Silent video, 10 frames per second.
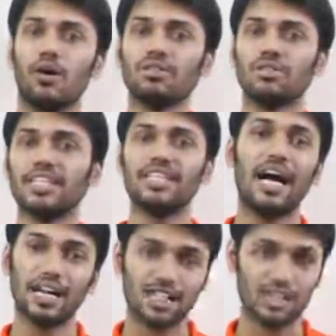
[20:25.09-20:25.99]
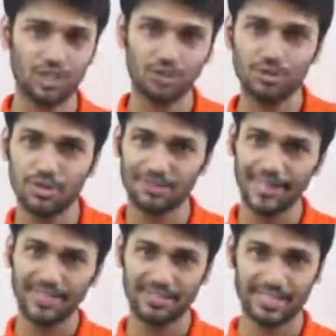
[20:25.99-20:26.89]
Once they understood the
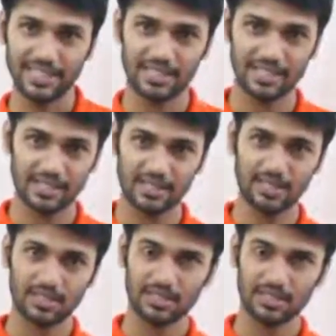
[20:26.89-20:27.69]
basics,